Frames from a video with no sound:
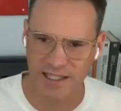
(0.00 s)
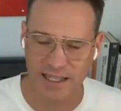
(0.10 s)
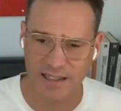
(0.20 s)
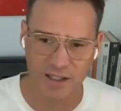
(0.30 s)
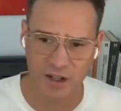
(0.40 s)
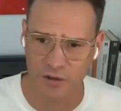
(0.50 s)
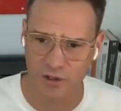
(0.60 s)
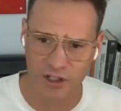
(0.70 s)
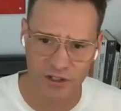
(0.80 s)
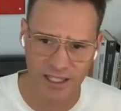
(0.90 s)
his
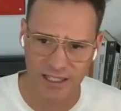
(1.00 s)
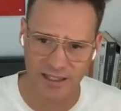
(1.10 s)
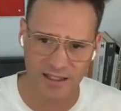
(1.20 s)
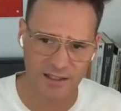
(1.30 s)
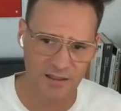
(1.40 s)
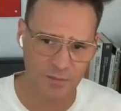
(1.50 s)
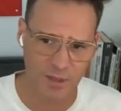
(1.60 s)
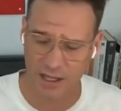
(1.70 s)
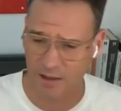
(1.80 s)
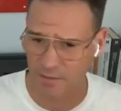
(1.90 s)
own journey into
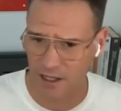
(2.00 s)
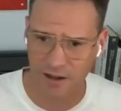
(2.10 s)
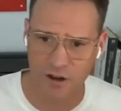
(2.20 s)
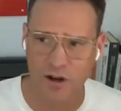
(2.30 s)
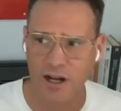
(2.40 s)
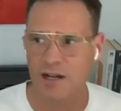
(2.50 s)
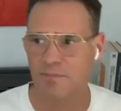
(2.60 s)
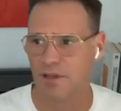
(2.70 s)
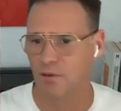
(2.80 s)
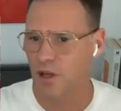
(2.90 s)
becoming a
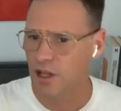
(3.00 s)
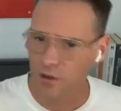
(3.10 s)
co-op and